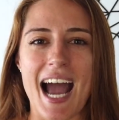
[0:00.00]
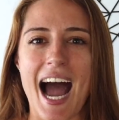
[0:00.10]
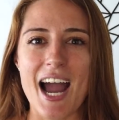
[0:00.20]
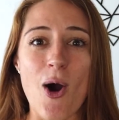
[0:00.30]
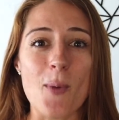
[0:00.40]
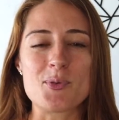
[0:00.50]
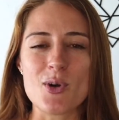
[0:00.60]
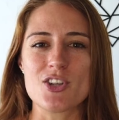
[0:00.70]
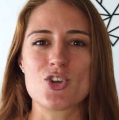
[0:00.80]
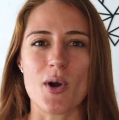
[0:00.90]
I hope you
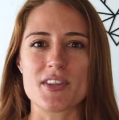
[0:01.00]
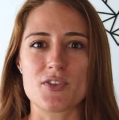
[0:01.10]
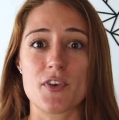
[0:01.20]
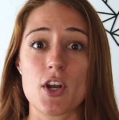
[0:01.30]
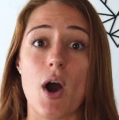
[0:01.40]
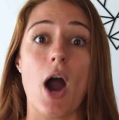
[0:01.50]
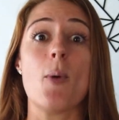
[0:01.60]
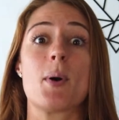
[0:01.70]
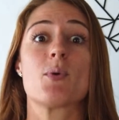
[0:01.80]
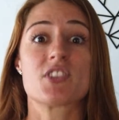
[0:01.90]
enjoyed this video. I
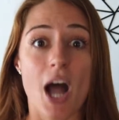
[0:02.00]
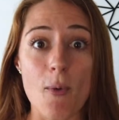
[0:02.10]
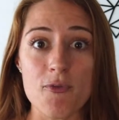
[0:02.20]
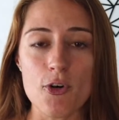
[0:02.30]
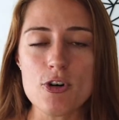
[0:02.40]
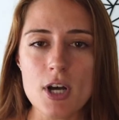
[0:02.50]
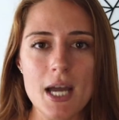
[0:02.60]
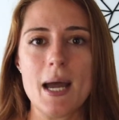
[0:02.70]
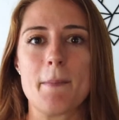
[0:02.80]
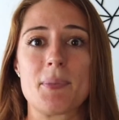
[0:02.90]
hope it was helpful.
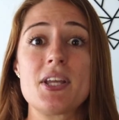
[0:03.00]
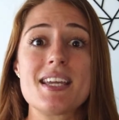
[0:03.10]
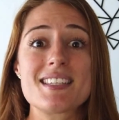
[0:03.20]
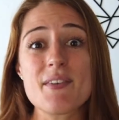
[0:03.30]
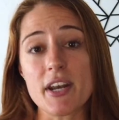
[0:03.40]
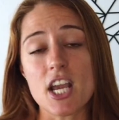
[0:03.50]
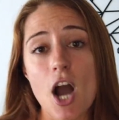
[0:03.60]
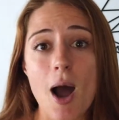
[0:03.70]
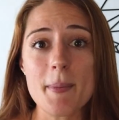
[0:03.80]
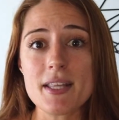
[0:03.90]
Please leave any
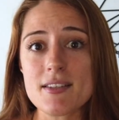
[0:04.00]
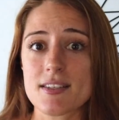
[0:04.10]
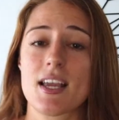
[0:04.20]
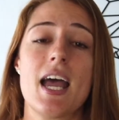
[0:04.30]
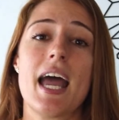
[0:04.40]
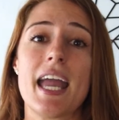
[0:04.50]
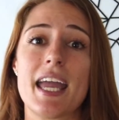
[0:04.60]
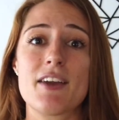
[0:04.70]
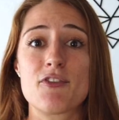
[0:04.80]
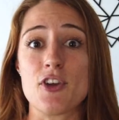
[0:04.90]
comments
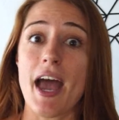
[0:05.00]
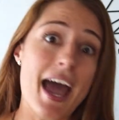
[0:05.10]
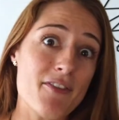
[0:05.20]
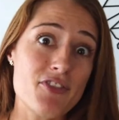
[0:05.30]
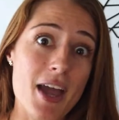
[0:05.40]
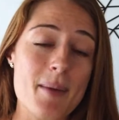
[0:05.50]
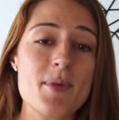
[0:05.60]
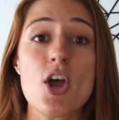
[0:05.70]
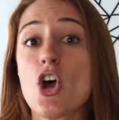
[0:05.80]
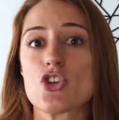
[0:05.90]
if you have
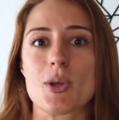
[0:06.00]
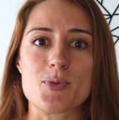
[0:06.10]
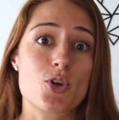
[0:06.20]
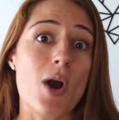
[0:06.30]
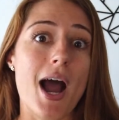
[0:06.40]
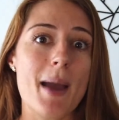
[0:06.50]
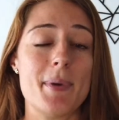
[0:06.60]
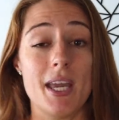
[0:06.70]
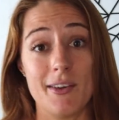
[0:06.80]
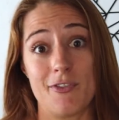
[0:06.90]
them, subscribe
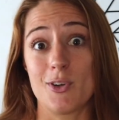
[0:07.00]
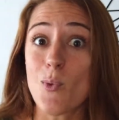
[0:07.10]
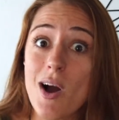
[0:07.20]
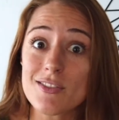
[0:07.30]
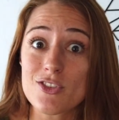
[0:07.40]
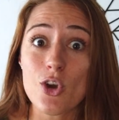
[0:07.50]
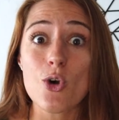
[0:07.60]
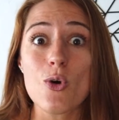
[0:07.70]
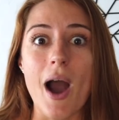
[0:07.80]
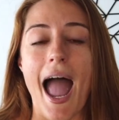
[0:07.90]
if you want
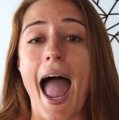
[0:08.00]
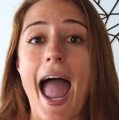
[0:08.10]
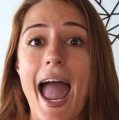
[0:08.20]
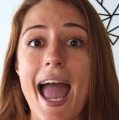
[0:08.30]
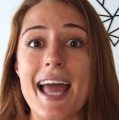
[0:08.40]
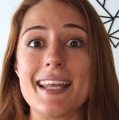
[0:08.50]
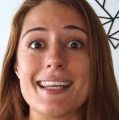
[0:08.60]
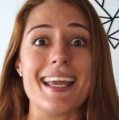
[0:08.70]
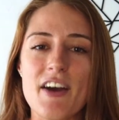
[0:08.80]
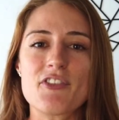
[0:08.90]
to,
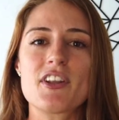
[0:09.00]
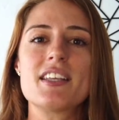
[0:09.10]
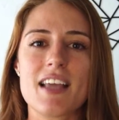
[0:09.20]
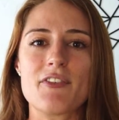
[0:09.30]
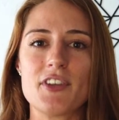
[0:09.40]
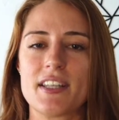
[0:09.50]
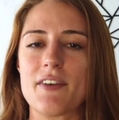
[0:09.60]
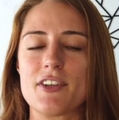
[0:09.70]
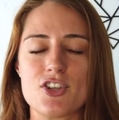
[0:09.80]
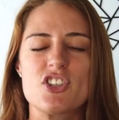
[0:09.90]
and definitely
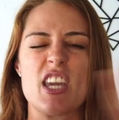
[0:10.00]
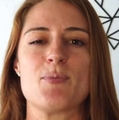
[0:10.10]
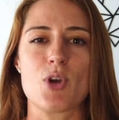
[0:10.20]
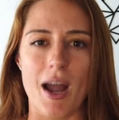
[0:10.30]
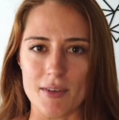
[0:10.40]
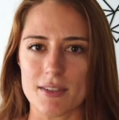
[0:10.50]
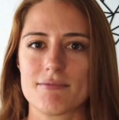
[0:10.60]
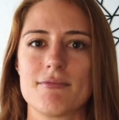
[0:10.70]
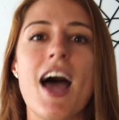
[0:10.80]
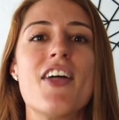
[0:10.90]
just keep traveling.
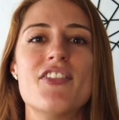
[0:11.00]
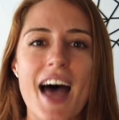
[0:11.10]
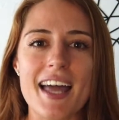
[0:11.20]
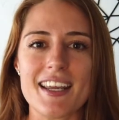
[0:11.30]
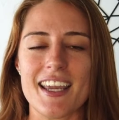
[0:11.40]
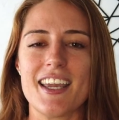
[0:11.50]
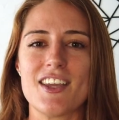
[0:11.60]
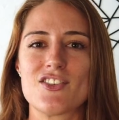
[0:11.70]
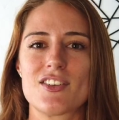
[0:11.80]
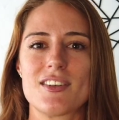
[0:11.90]
That
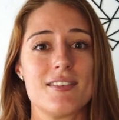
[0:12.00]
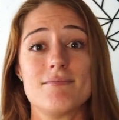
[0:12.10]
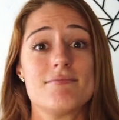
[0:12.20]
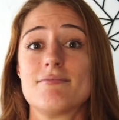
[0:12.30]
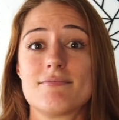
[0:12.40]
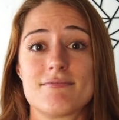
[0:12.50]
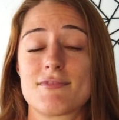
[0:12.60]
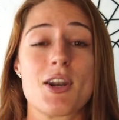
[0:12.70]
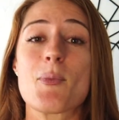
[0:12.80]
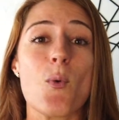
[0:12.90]
is
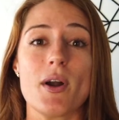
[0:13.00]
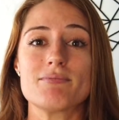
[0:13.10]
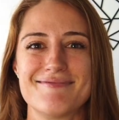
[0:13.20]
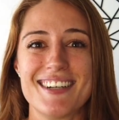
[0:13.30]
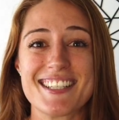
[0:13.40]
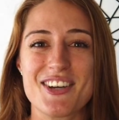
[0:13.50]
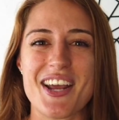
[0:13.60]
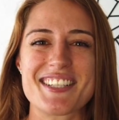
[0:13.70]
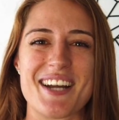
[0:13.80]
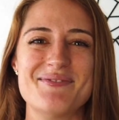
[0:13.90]
the number 1. Till
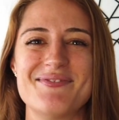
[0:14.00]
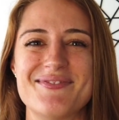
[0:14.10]
next time.